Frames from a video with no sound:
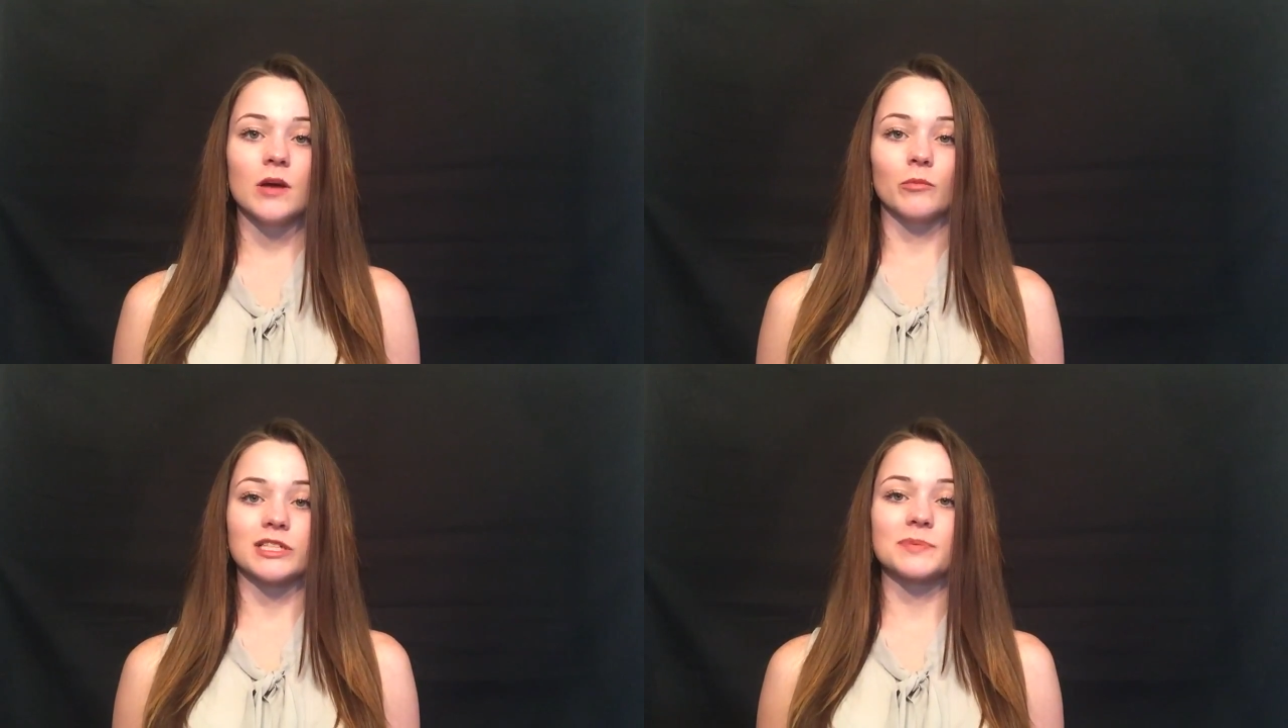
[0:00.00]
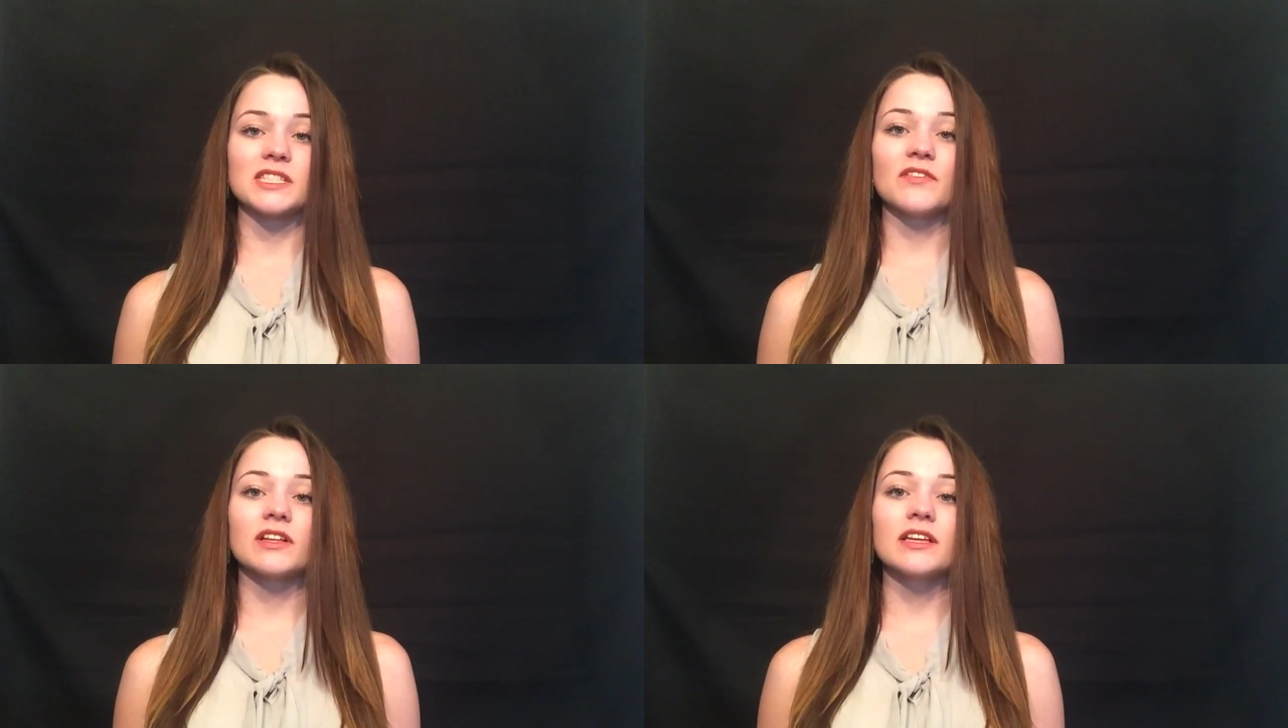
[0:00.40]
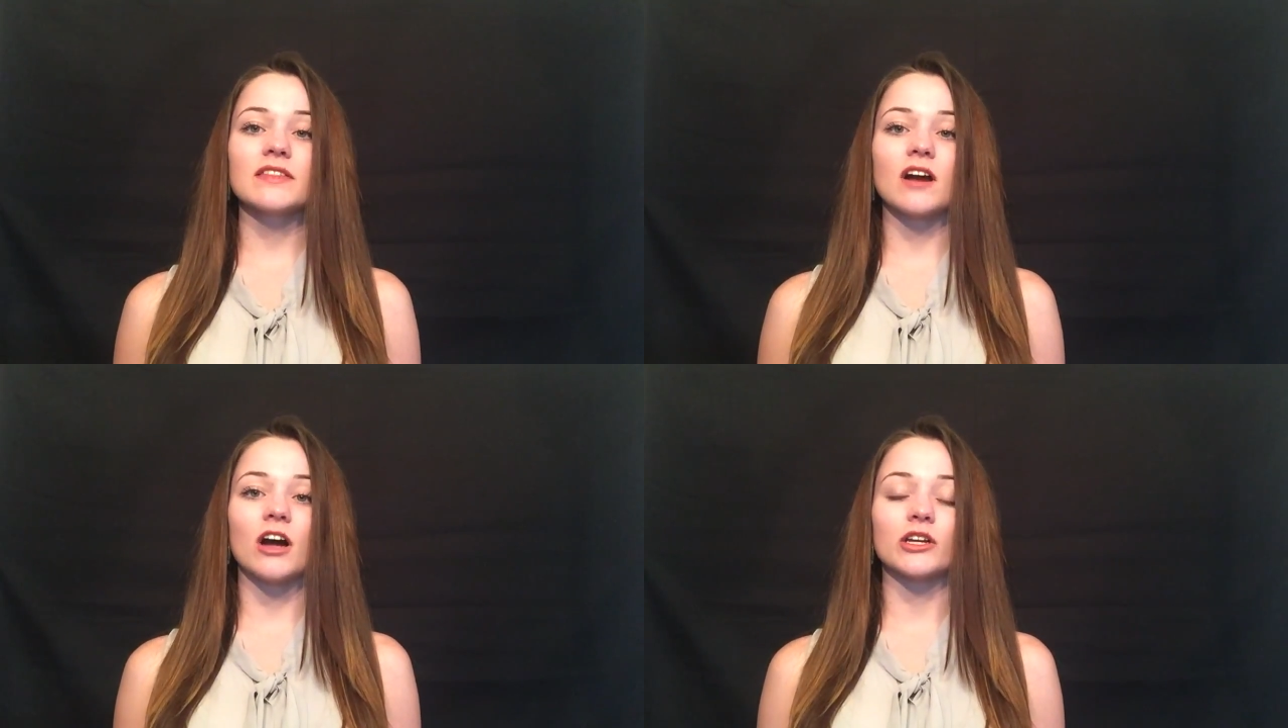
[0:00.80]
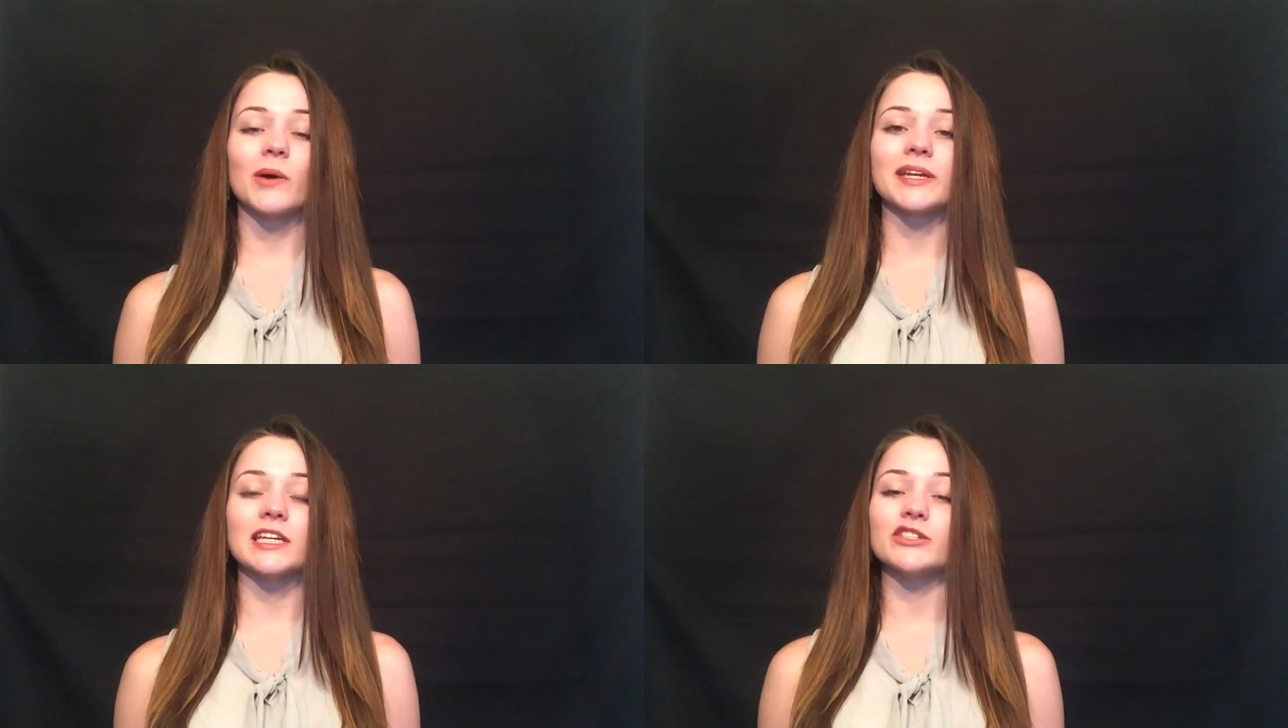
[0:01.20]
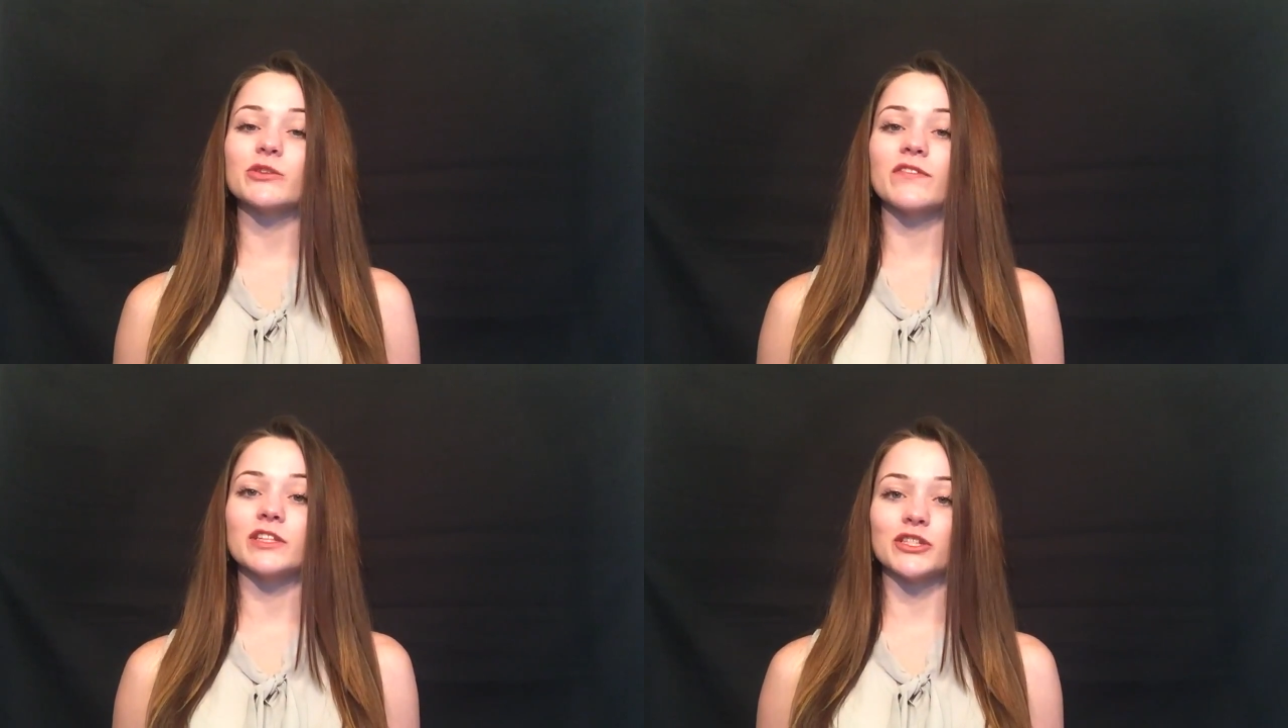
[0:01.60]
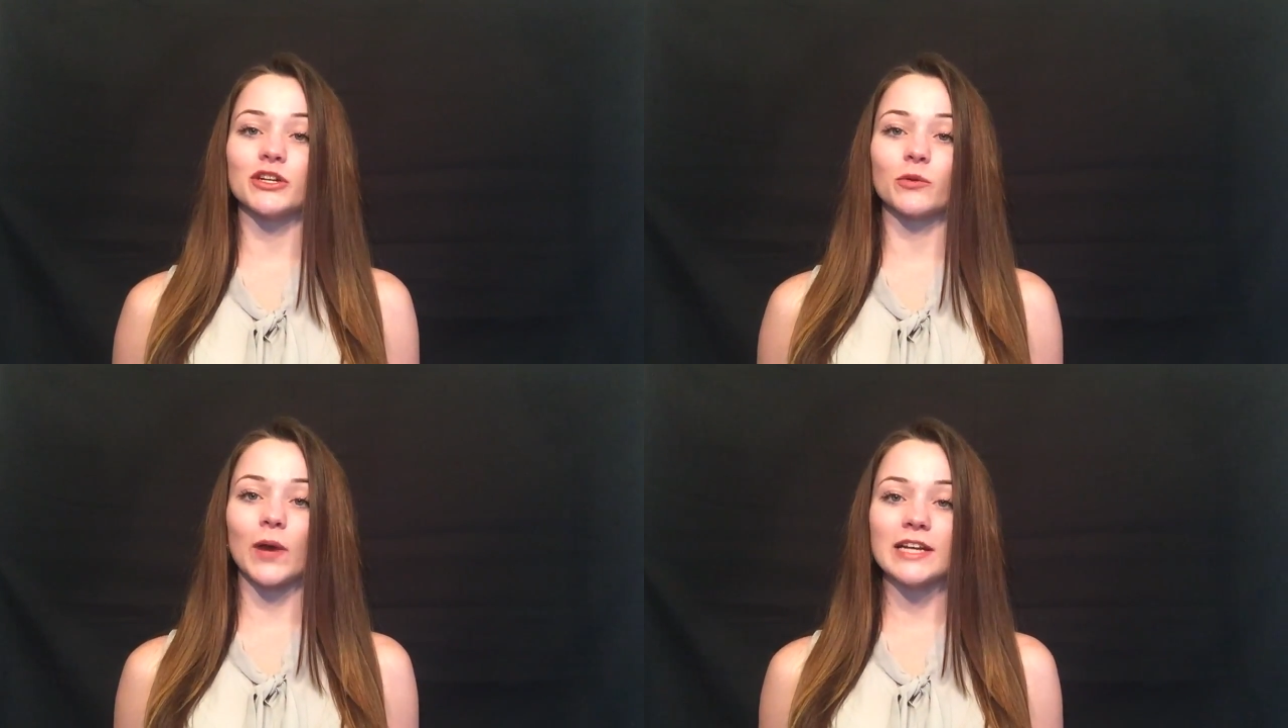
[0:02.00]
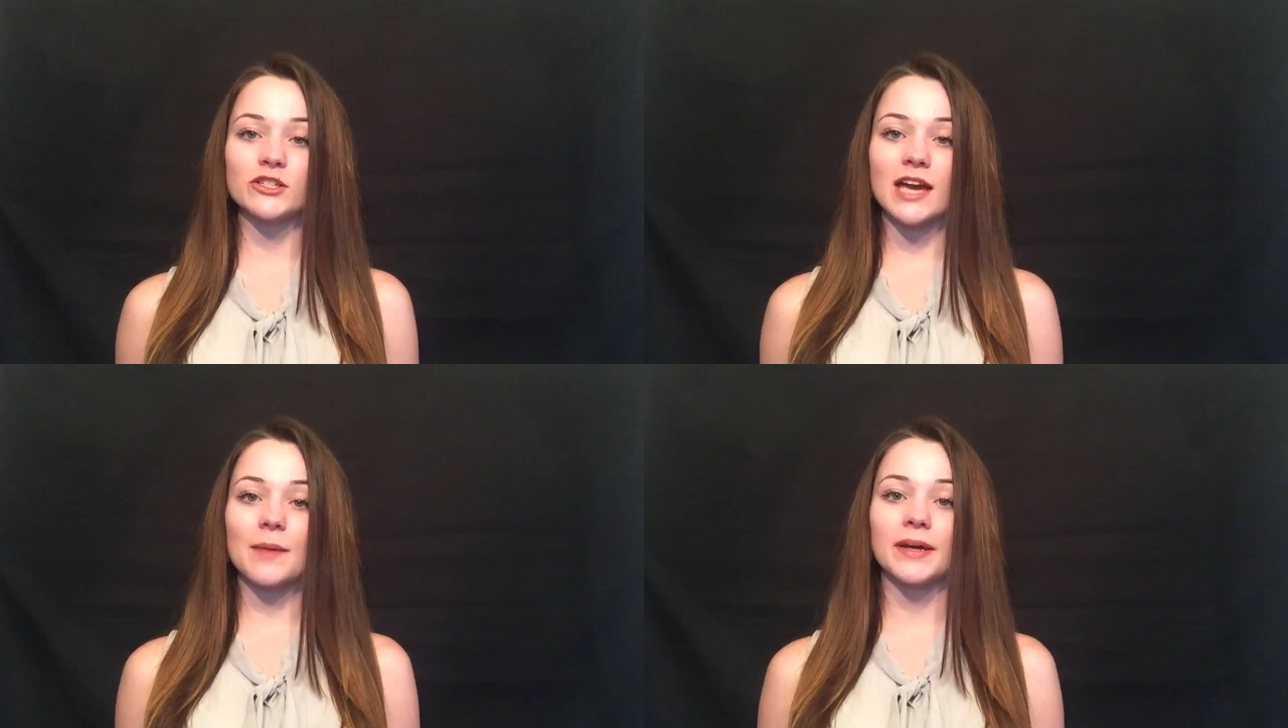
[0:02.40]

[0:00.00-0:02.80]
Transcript: More specifically, the ongoing issue of the gender wage gap